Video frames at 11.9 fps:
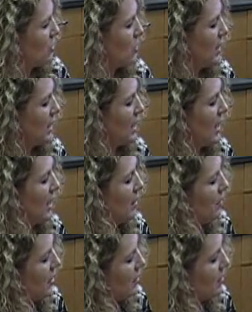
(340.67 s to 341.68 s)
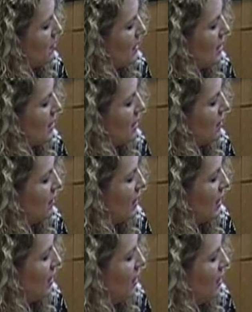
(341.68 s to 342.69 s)
29, but there's
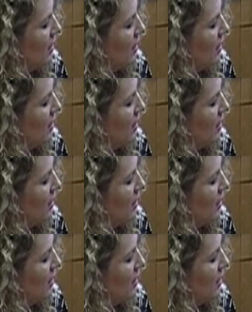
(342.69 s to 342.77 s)
basically